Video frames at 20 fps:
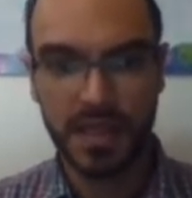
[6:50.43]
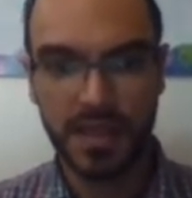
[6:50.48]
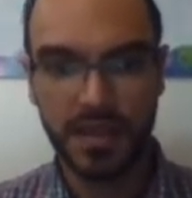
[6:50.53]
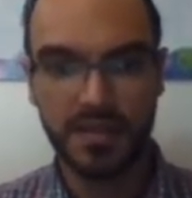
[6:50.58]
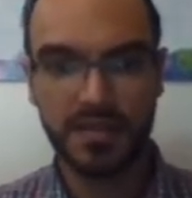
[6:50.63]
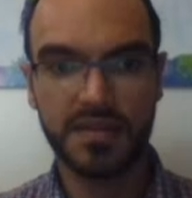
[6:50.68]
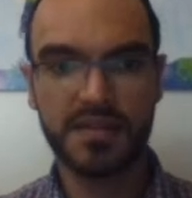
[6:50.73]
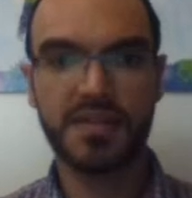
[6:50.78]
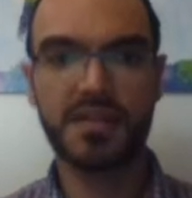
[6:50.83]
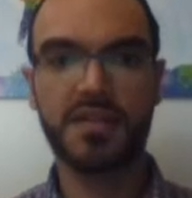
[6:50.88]

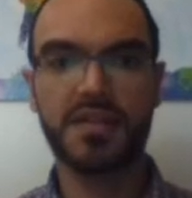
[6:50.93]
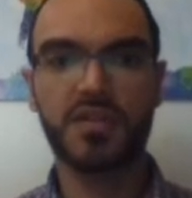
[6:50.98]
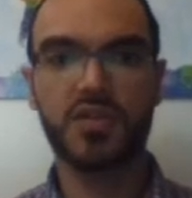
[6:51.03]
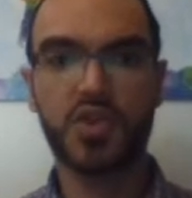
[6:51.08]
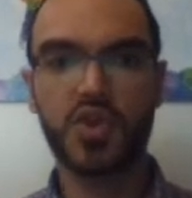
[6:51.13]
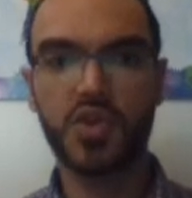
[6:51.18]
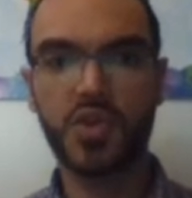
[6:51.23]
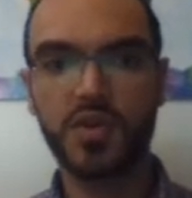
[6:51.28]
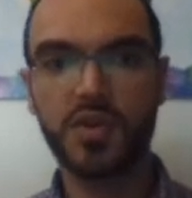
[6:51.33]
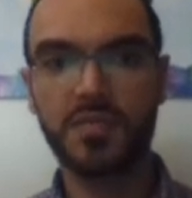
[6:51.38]
This is
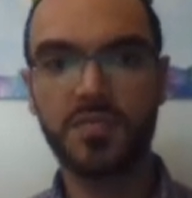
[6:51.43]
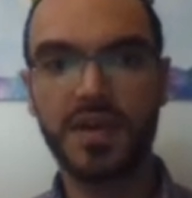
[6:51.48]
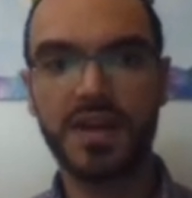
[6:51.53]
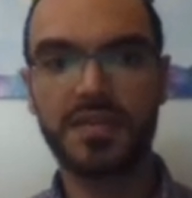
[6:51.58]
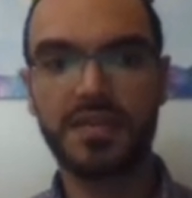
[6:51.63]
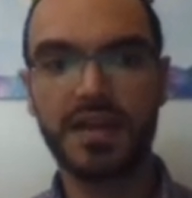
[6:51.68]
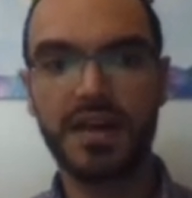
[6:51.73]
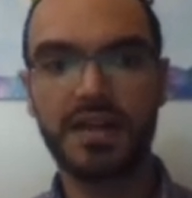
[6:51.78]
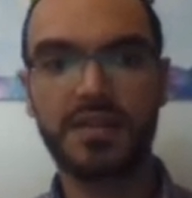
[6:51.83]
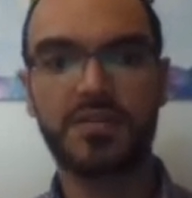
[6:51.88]
ensured by
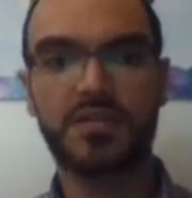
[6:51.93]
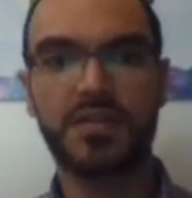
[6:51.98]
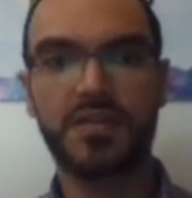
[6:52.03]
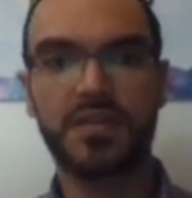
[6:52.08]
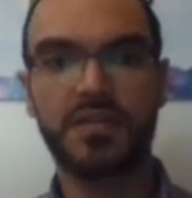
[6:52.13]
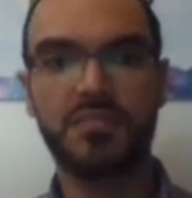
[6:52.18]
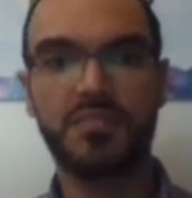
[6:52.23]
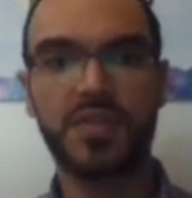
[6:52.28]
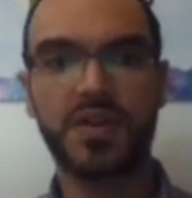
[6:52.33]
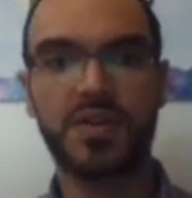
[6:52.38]
the
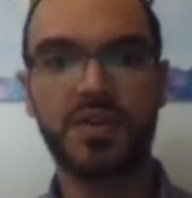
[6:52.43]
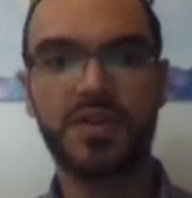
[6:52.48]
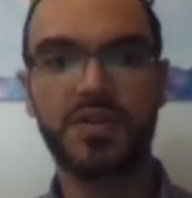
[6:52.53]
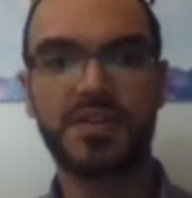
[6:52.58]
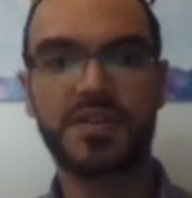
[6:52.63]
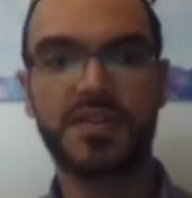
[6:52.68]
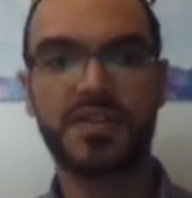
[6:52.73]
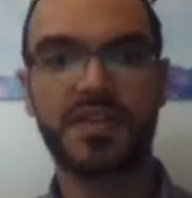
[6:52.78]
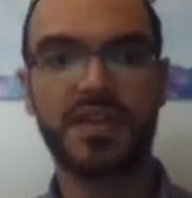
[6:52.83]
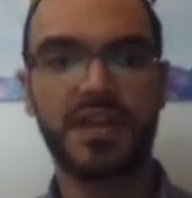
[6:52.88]
algorithm
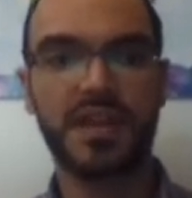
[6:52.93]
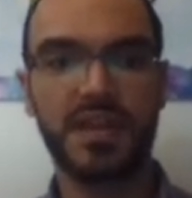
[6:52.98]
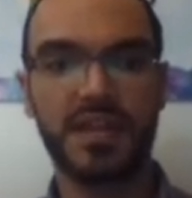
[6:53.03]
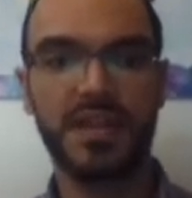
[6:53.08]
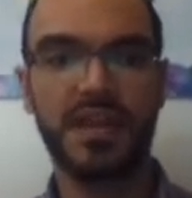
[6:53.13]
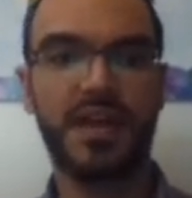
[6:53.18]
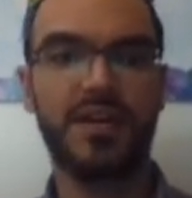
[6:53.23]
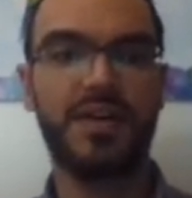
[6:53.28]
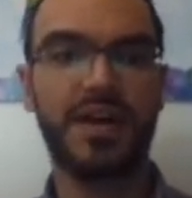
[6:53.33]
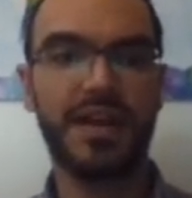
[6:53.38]
because
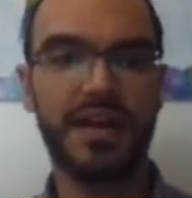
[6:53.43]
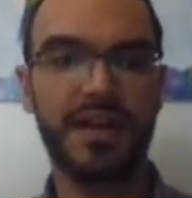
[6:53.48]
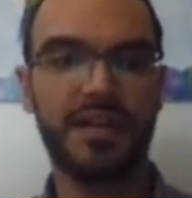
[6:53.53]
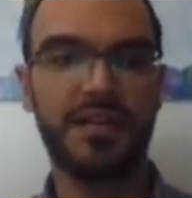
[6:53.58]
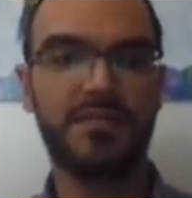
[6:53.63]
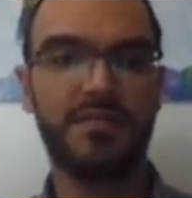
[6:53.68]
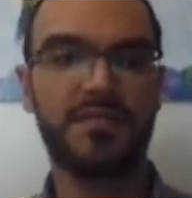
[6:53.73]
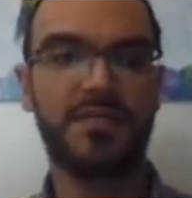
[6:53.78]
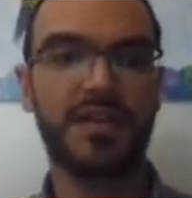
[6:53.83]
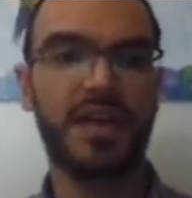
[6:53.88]
now I
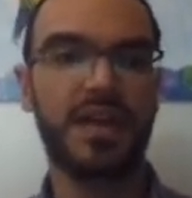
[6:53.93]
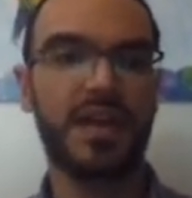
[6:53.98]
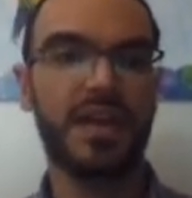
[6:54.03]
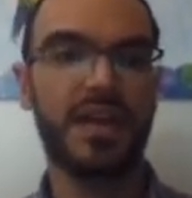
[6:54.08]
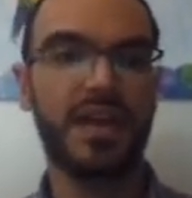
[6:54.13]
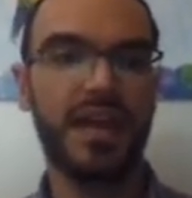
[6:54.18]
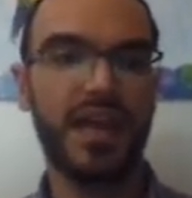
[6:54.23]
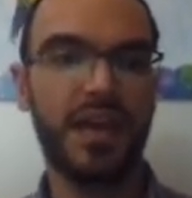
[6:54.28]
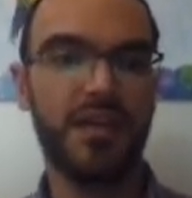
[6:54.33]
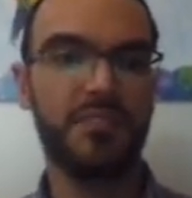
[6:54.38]
have
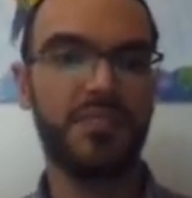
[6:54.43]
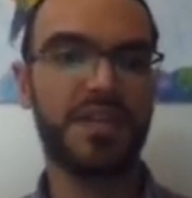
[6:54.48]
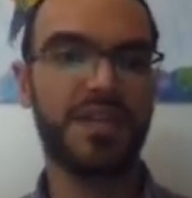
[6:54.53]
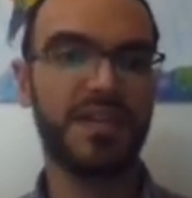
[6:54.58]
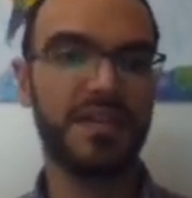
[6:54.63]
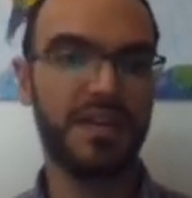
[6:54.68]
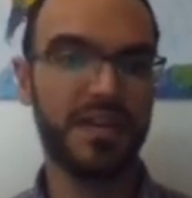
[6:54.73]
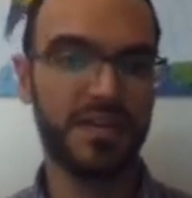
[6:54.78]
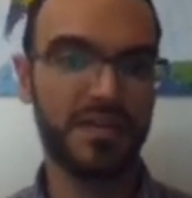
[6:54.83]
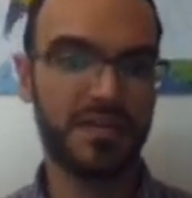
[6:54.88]

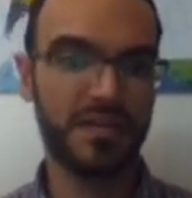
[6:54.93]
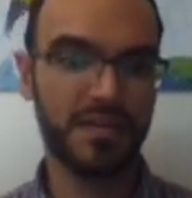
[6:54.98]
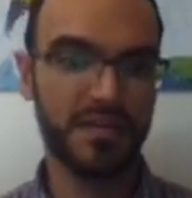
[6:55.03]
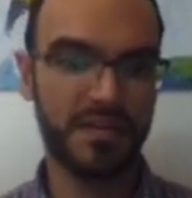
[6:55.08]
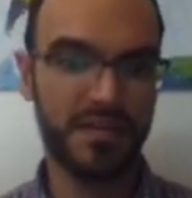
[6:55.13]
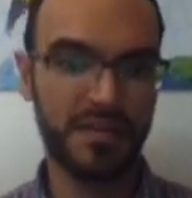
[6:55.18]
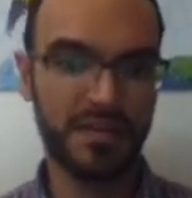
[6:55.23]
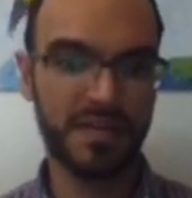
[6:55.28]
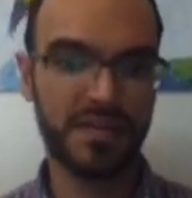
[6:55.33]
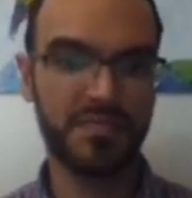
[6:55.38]
emptied
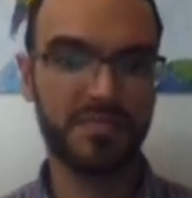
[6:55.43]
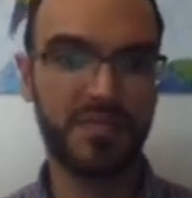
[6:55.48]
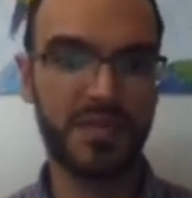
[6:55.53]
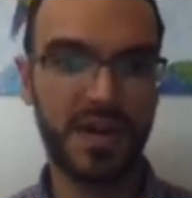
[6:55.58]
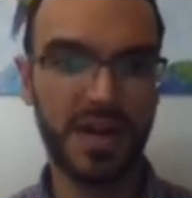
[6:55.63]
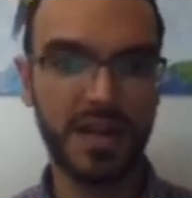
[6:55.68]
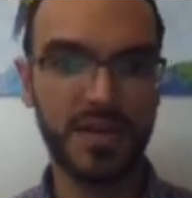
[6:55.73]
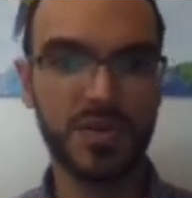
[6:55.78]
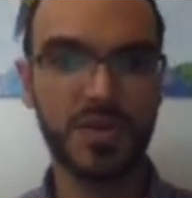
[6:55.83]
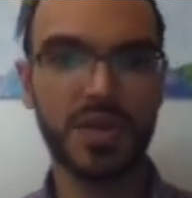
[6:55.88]
this
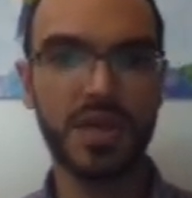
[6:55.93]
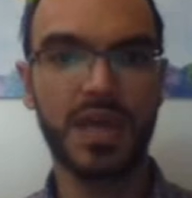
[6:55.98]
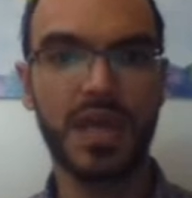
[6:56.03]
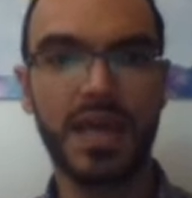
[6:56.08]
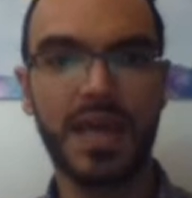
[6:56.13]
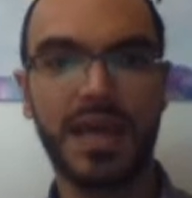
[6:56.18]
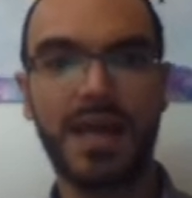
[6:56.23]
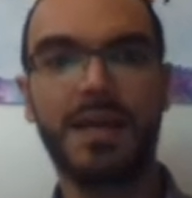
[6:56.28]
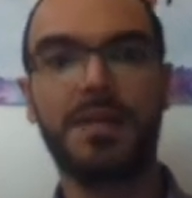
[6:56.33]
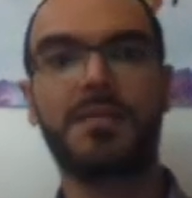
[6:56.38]
branch,
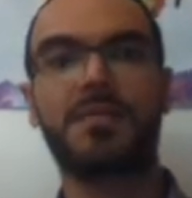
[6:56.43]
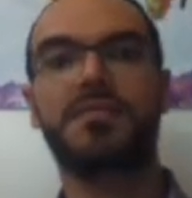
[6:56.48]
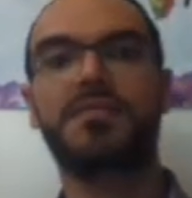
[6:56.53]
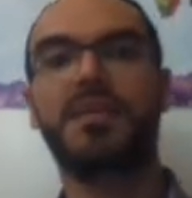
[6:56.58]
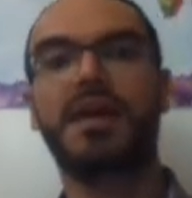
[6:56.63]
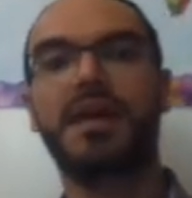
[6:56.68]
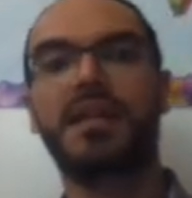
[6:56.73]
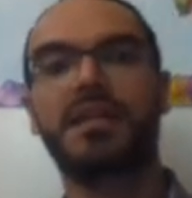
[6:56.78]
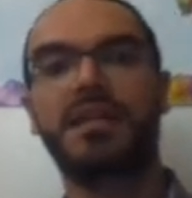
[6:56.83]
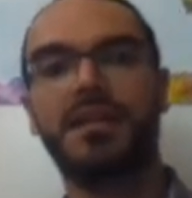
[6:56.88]
and
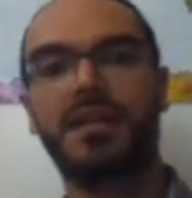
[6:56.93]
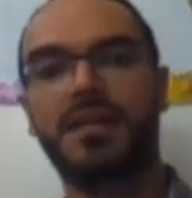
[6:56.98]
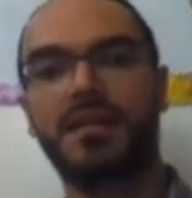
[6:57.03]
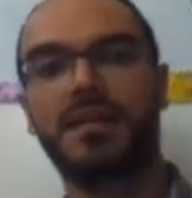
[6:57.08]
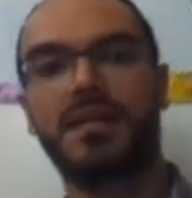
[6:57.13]
then